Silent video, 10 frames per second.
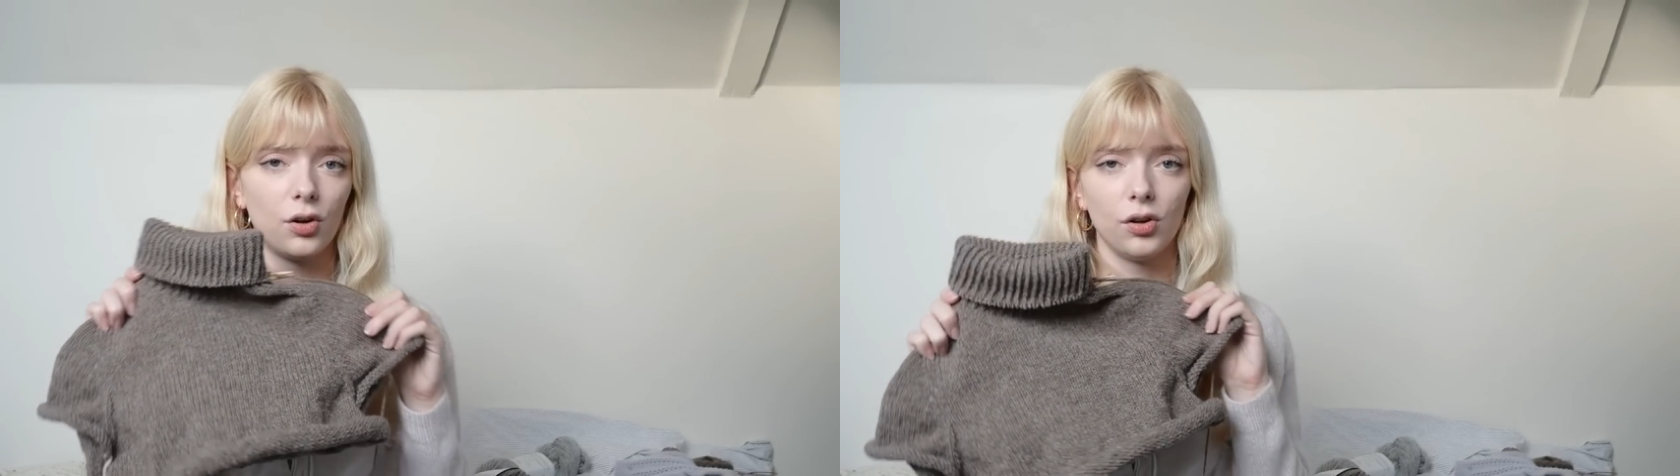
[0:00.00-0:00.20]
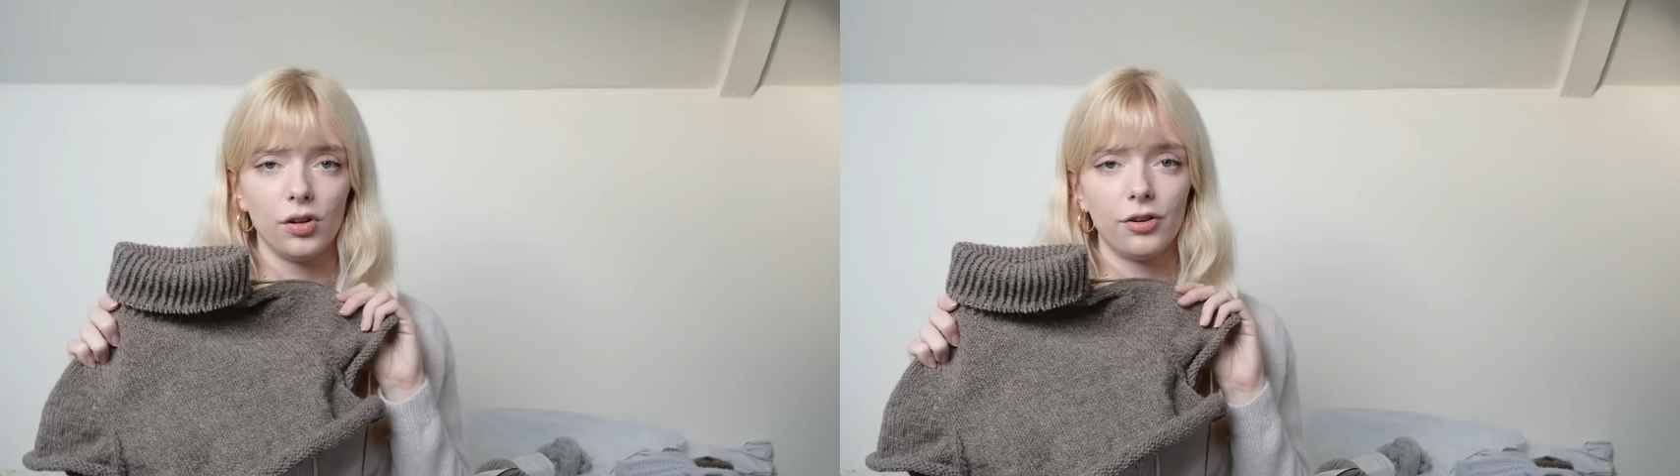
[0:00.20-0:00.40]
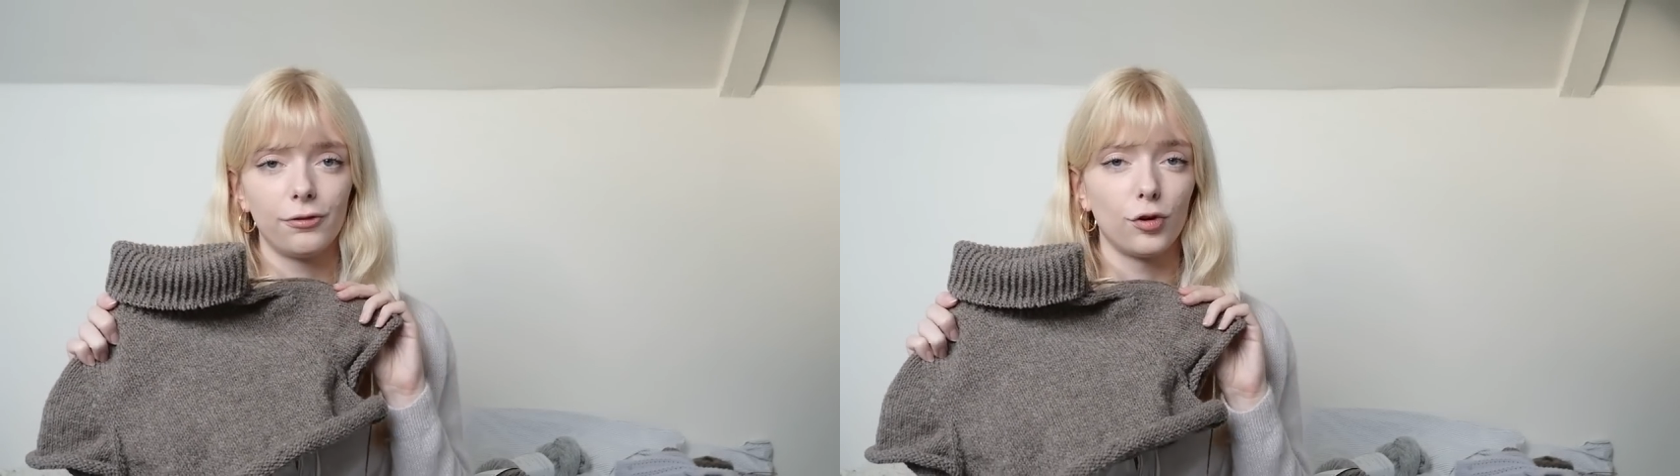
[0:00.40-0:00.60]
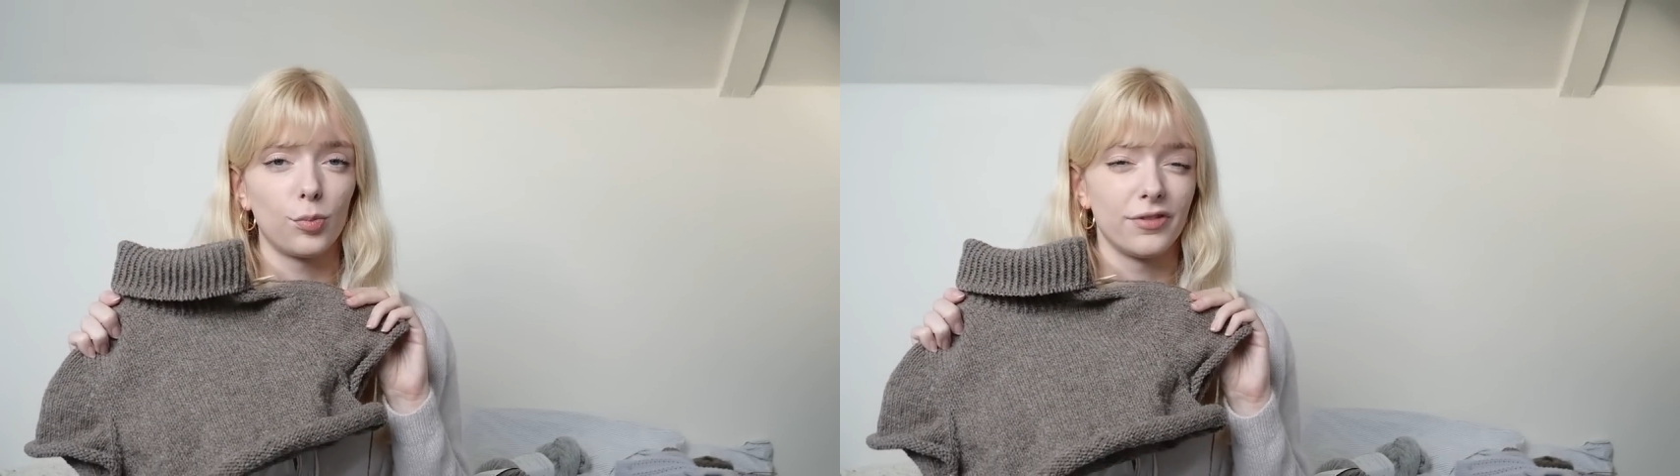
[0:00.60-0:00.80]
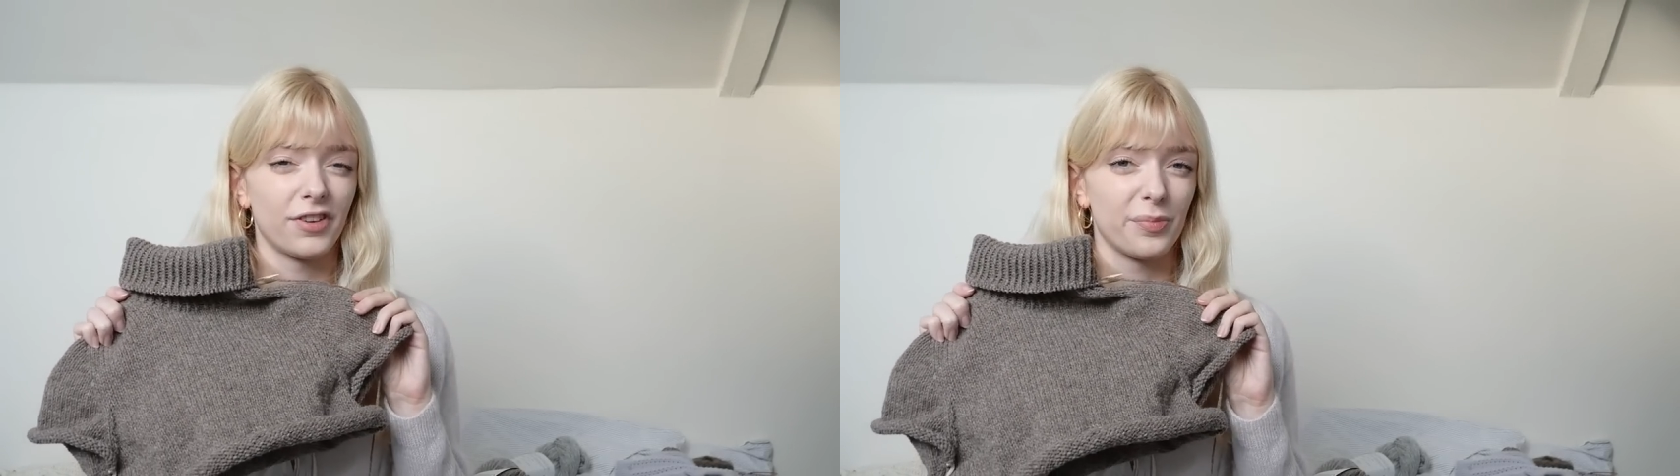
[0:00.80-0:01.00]
on
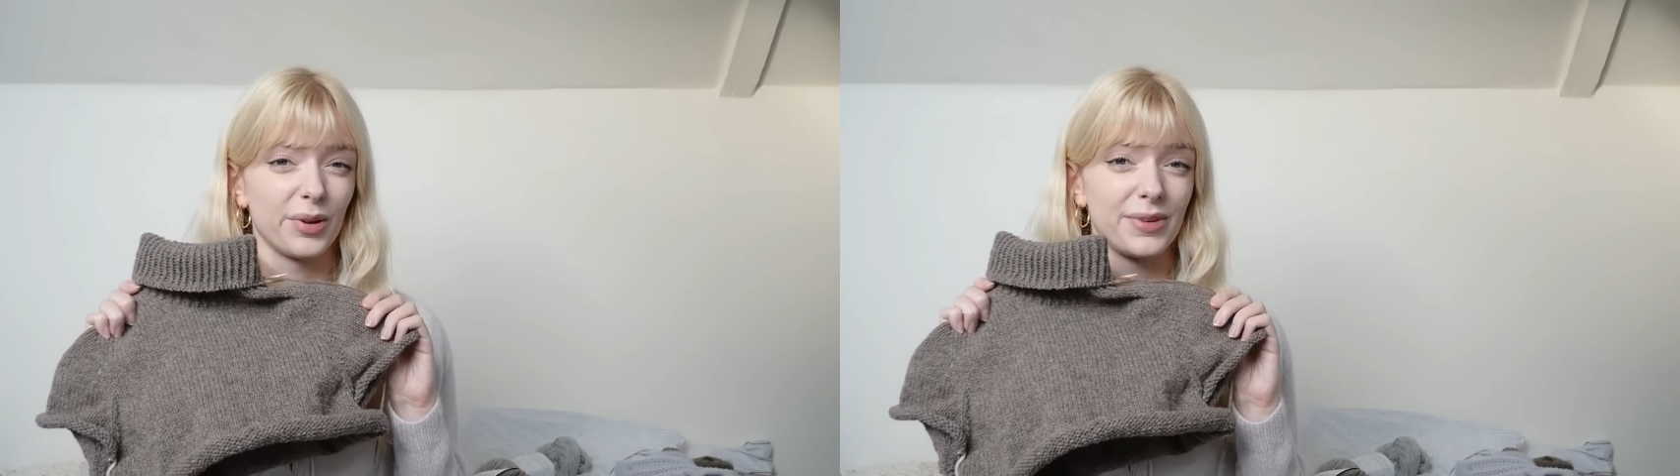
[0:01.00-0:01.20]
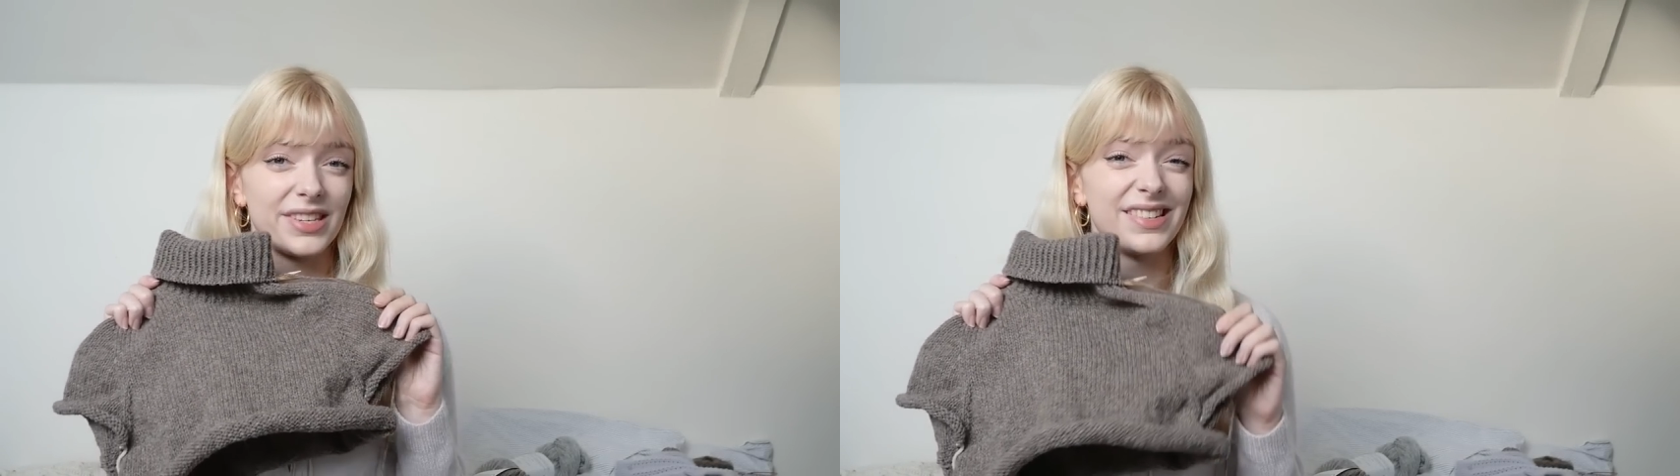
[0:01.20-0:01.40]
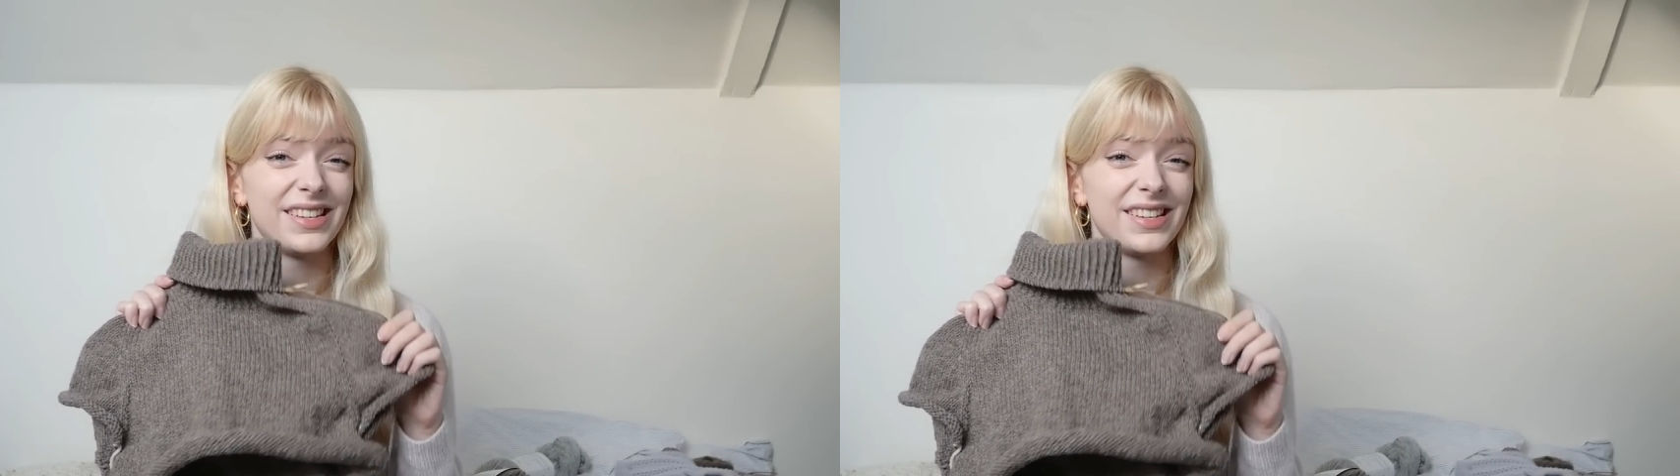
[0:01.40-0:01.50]
4.5mm